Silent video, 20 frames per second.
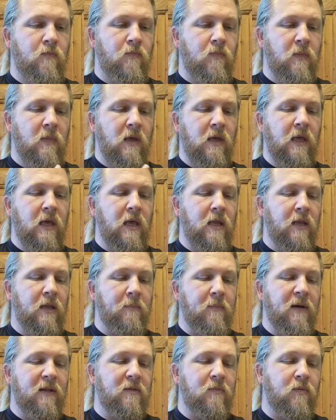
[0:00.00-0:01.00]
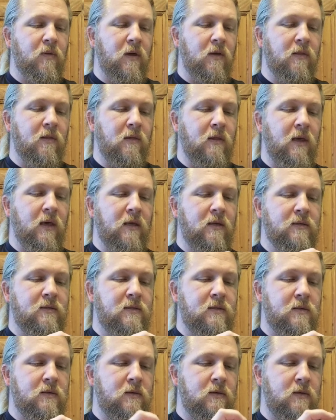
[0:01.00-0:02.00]
Again, you might have to play with the
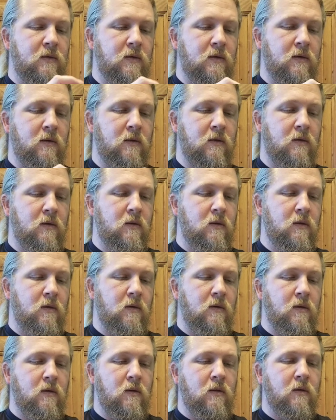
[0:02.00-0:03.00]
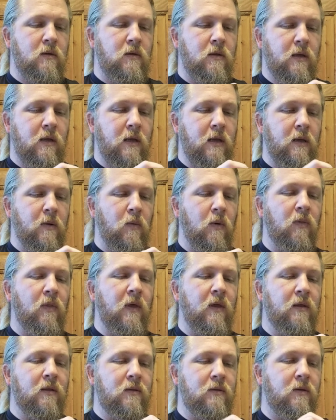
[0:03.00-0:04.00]
lengths. And one
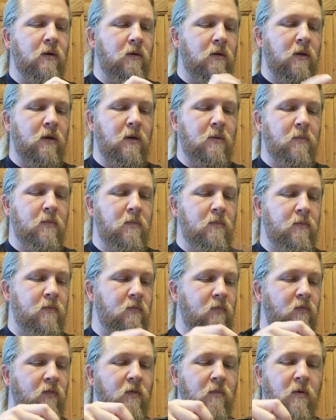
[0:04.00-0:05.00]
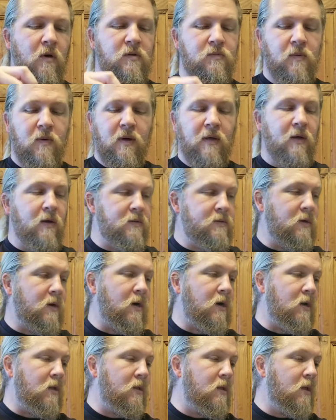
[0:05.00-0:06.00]
thing, for most people, I know it's
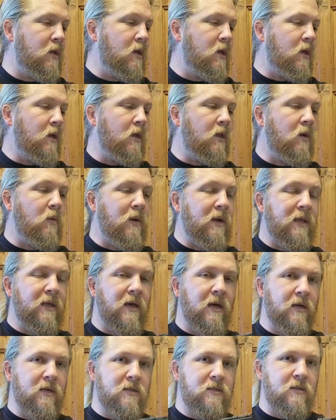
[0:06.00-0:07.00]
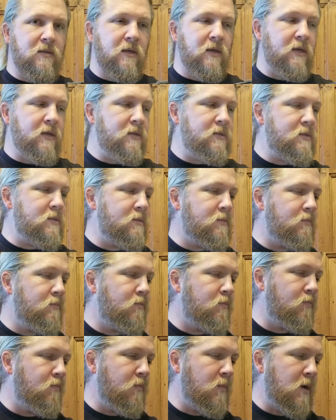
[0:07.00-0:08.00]
hard. You don't want to cut your slings.
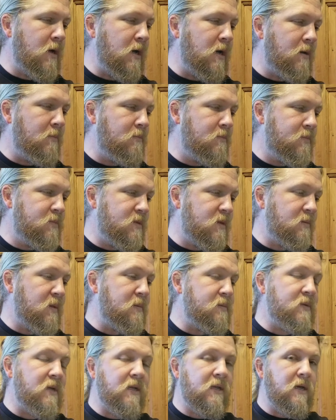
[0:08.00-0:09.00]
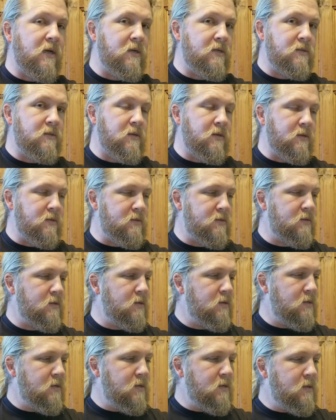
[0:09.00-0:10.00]
Sometimes you gotta cut your slings.
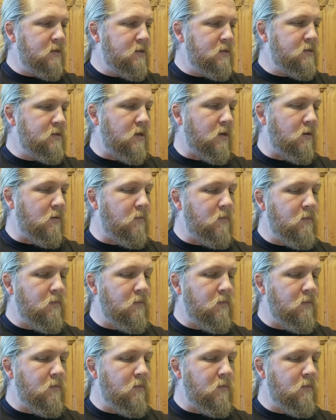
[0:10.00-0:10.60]
So,